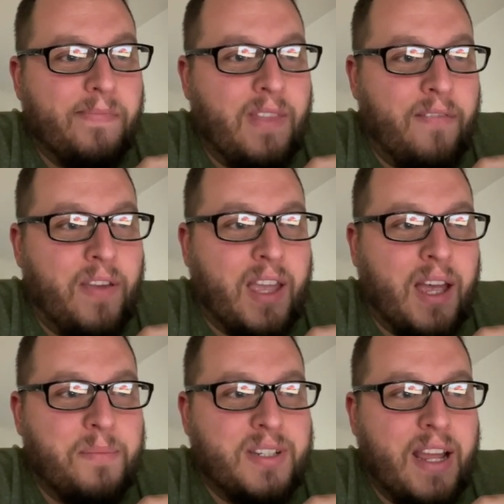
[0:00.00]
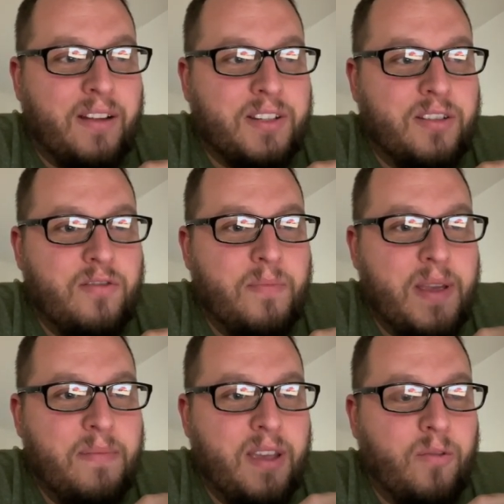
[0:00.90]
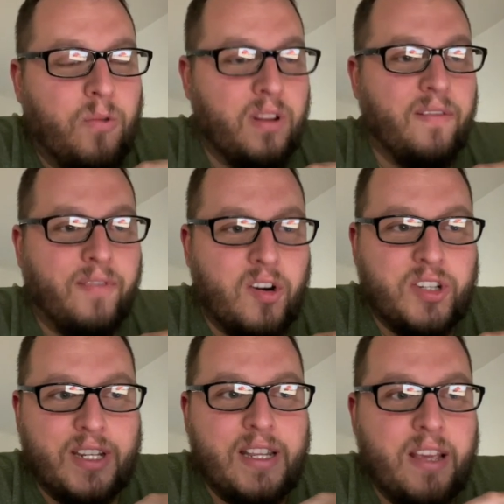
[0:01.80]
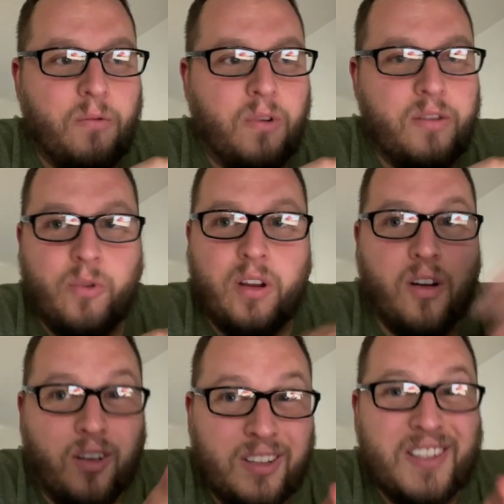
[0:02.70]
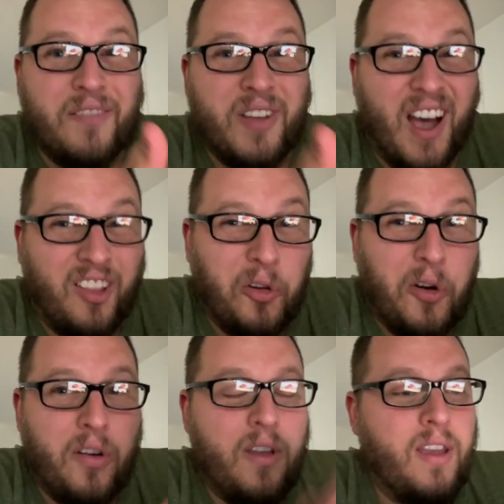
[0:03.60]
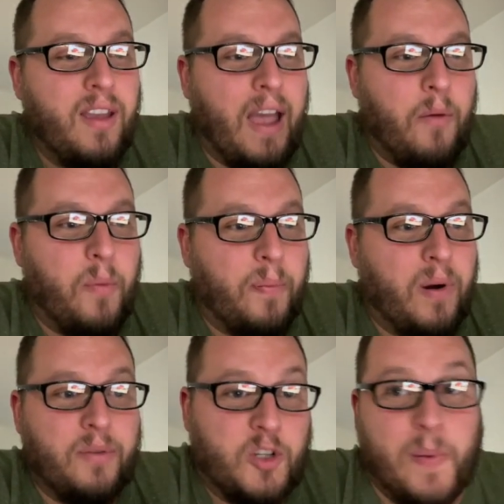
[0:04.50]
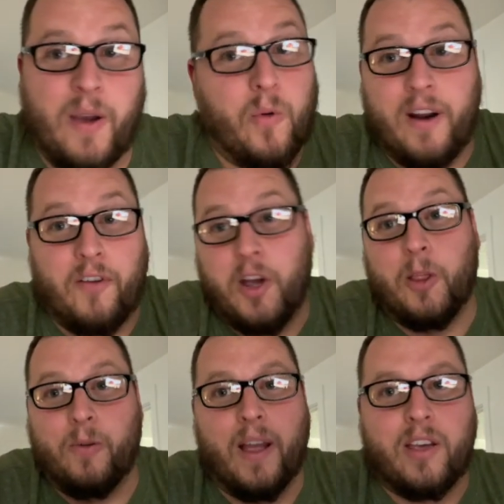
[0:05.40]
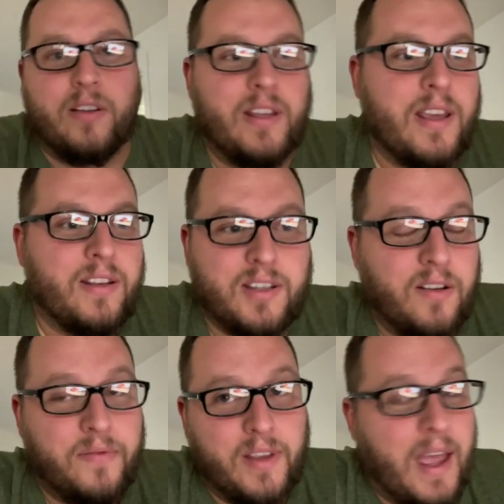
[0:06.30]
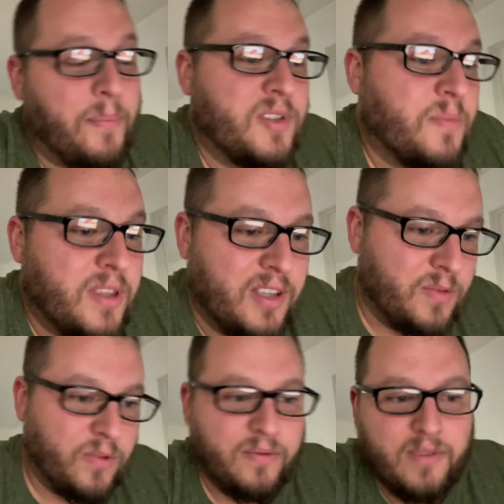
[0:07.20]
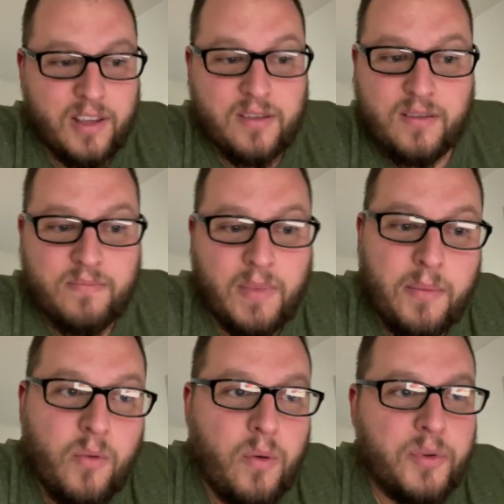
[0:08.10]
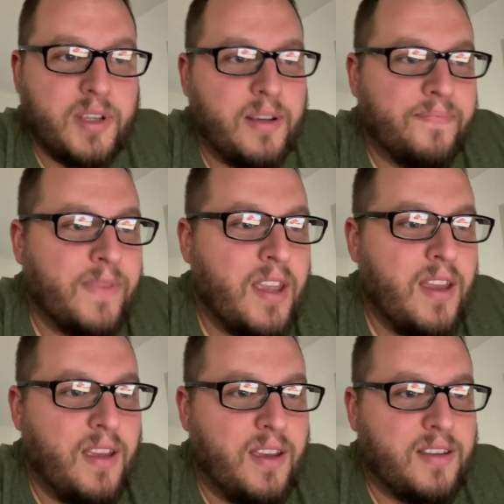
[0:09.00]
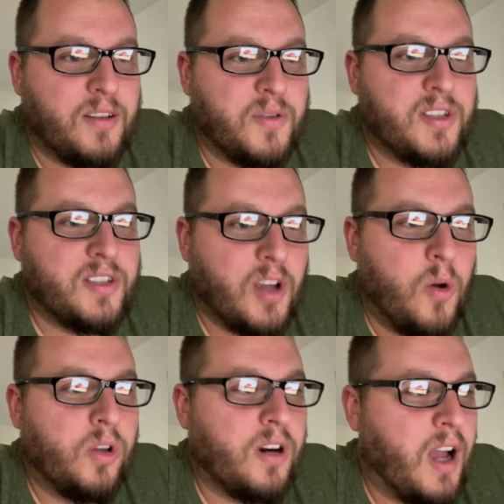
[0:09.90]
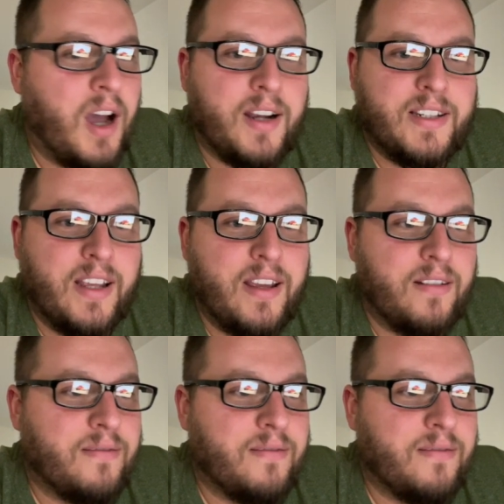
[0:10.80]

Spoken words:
if it comes down to me being one of the first to get one, regardless of color, I would probably just pick whatever color I could get. So if it happens to be this one, that's maybe what we'll see. So solar octane.